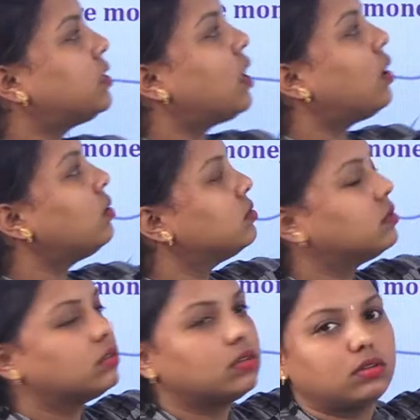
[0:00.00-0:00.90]
now,
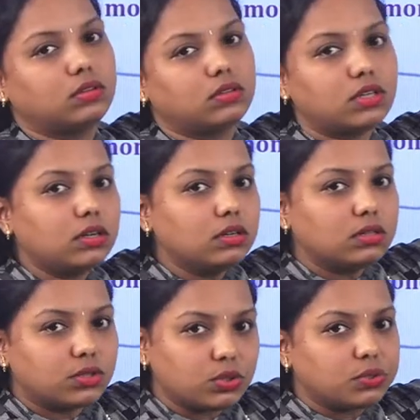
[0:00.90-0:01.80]
the
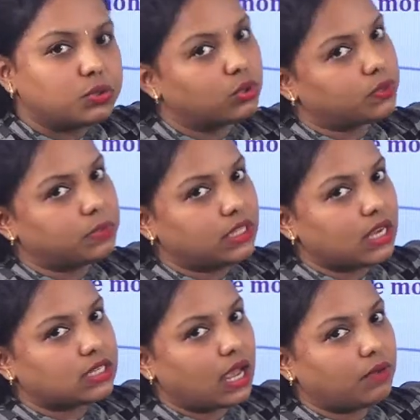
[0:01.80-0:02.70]
Sushmita is
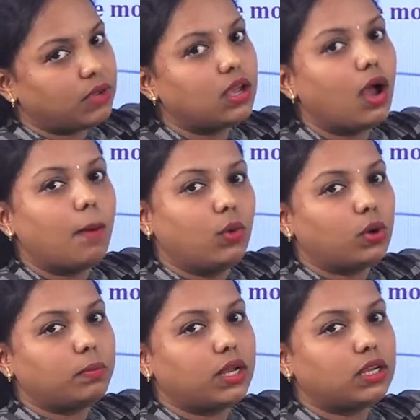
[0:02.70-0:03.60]
having more
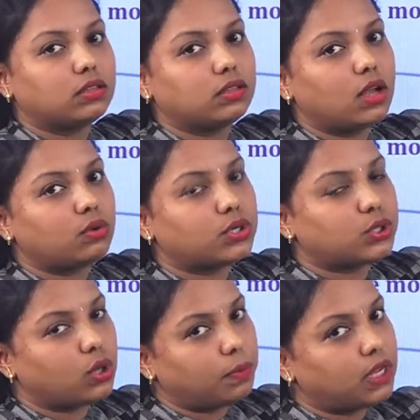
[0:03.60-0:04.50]
money. Now the
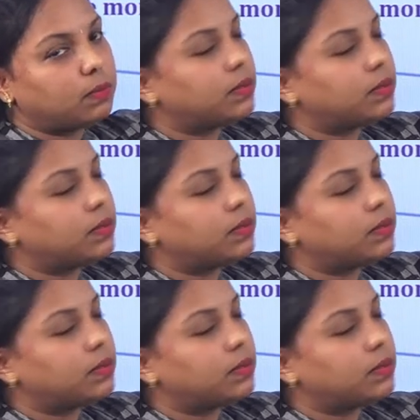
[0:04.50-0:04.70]
shopkeeper